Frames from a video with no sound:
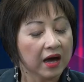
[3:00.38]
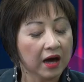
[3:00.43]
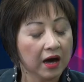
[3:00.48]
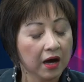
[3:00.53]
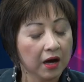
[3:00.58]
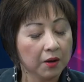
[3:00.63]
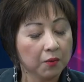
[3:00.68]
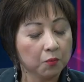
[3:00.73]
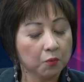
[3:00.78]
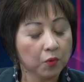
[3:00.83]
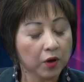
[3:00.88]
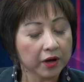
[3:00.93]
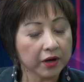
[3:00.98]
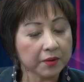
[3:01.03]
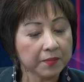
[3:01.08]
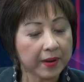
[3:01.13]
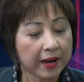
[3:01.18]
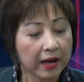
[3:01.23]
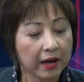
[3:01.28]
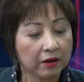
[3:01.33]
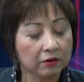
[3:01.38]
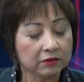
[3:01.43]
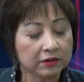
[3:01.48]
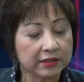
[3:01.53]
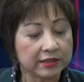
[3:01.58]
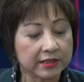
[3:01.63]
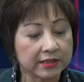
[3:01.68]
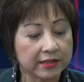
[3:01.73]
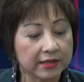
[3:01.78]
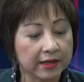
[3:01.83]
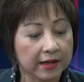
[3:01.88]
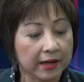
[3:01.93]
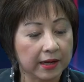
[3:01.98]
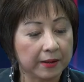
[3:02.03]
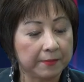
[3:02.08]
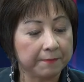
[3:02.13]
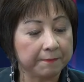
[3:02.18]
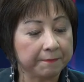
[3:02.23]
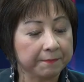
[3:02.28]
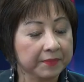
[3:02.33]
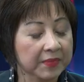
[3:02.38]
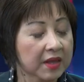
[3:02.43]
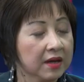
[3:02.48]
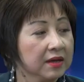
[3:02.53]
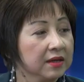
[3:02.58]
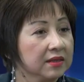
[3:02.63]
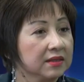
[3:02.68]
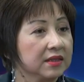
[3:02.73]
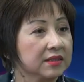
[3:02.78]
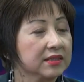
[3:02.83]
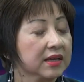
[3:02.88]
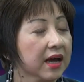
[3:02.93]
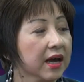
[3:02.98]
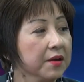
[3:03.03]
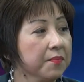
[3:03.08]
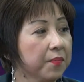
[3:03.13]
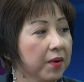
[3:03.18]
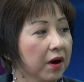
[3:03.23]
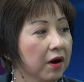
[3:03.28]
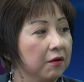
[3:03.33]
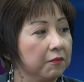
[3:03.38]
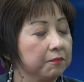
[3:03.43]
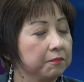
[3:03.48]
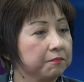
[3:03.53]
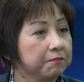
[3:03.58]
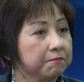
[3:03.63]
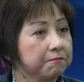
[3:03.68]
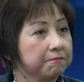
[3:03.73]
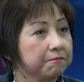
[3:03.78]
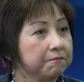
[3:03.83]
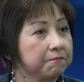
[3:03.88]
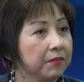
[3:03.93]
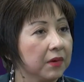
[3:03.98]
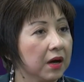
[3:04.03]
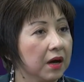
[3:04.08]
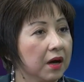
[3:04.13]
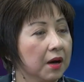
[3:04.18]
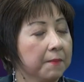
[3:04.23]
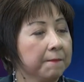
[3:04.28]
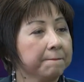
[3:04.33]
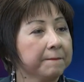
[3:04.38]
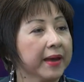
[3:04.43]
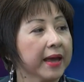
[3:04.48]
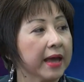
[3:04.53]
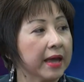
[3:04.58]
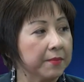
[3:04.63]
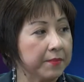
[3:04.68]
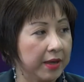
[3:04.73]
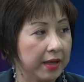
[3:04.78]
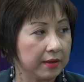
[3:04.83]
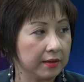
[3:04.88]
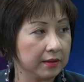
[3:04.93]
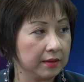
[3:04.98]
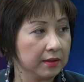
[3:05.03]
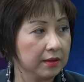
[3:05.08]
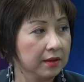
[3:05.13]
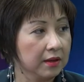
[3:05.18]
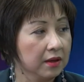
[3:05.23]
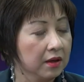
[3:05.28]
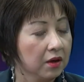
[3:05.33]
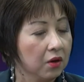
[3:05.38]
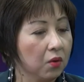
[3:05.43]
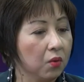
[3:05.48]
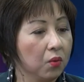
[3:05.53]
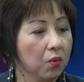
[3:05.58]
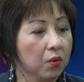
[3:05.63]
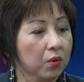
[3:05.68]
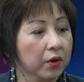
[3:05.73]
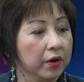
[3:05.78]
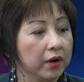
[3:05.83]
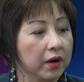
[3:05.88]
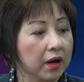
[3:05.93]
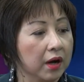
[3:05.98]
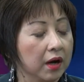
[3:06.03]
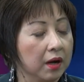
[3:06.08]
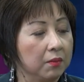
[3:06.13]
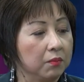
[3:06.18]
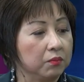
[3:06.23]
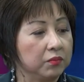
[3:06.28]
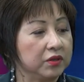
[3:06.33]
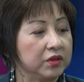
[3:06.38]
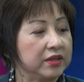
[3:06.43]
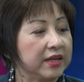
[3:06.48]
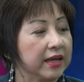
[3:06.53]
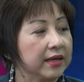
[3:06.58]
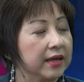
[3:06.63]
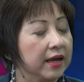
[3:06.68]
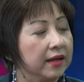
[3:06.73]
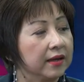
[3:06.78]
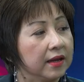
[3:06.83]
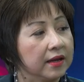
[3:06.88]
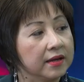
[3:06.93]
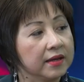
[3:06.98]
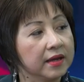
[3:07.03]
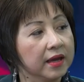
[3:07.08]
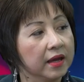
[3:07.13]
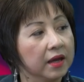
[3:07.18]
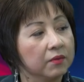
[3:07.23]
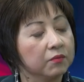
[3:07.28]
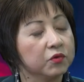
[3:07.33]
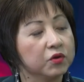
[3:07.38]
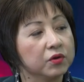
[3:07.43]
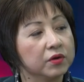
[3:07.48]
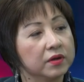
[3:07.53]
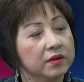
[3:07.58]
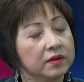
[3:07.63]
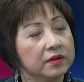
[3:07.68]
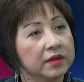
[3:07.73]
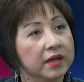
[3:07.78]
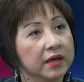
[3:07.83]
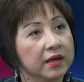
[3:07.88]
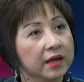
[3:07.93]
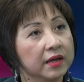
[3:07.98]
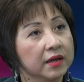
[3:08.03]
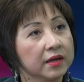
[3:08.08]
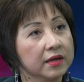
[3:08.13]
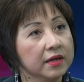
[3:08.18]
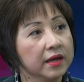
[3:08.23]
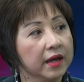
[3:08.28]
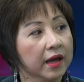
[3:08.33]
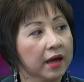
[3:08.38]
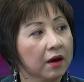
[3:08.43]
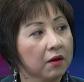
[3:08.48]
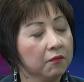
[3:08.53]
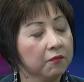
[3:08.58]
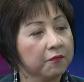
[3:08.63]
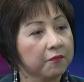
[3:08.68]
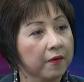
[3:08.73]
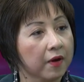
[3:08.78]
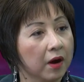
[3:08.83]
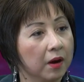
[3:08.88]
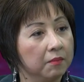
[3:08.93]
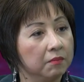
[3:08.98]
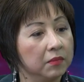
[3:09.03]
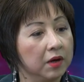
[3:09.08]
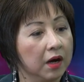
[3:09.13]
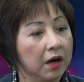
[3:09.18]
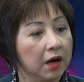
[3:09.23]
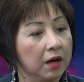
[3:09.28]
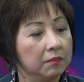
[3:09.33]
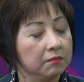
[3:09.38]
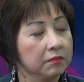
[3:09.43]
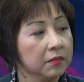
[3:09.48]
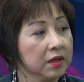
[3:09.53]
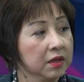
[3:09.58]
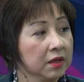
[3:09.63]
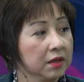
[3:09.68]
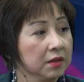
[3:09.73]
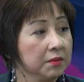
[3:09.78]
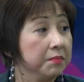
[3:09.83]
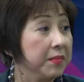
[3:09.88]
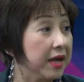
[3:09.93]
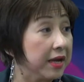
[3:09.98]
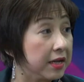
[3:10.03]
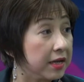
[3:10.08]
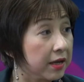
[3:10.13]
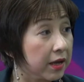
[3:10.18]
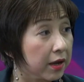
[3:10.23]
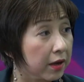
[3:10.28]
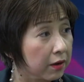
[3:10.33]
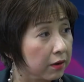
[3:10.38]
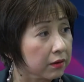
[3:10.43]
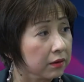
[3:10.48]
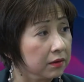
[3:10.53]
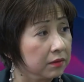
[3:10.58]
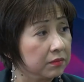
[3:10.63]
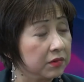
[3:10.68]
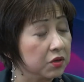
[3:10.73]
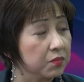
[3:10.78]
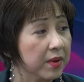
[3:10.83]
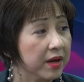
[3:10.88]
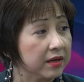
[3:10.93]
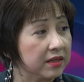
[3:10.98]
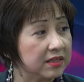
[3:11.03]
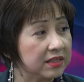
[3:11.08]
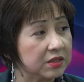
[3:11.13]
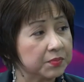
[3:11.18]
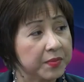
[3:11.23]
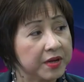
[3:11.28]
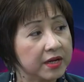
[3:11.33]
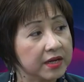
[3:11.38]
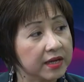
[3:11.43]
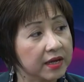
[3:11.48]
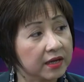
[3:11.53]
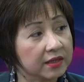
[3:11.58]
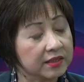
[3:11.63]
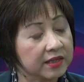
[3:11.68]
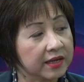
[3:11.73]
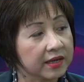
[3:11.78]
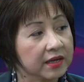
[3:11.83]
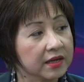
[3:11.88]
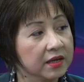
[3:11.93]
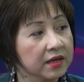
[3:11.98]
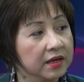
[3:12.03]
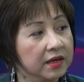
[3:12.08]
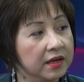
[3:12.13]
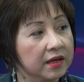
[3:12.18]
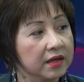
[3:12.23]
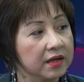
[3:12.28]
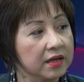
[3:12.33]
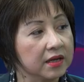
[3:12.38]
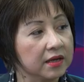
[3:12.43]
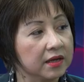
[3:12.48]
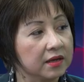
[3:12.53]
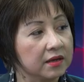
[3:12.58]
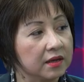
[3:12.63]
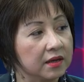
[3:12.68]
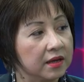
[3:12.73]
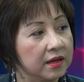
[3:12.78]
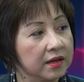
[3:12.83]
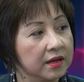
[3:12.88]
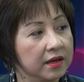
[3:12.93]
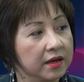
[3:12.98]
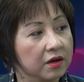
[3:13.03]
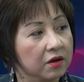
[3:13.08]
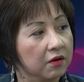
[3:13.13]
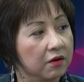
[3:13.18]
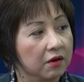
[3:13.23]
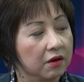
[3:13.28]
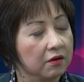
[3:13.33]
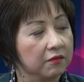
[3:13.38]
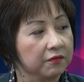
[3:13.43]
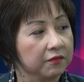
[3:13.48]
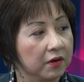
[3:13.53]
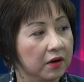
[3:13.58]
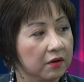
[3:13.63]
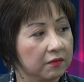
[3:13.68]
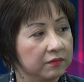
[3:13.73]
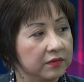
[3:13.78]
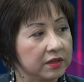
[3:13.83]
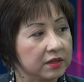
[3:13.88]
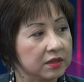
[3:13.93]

Um, what about the um, the type of payment? Mm-hmm or um, did they get any you, they get any help from um, Medicare? Does Medicare taking any any care of, of